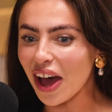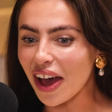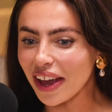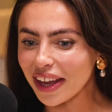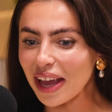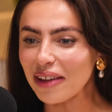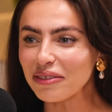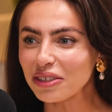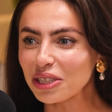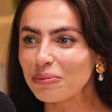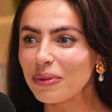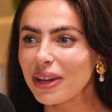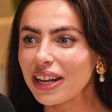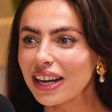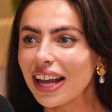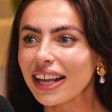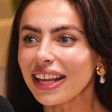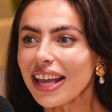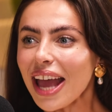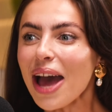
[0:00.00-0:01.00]
I kept just being
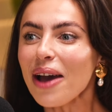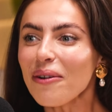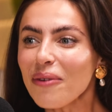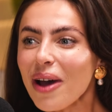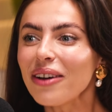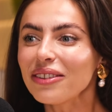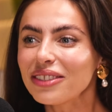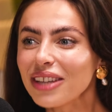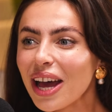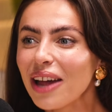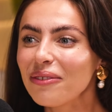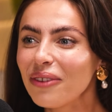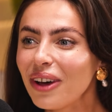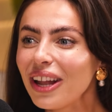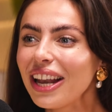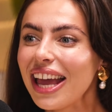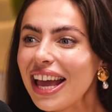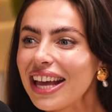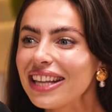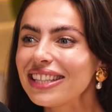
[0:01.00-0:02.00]
like, yeah, well done,
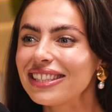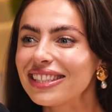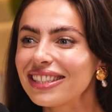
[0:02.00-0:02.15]
Wallis.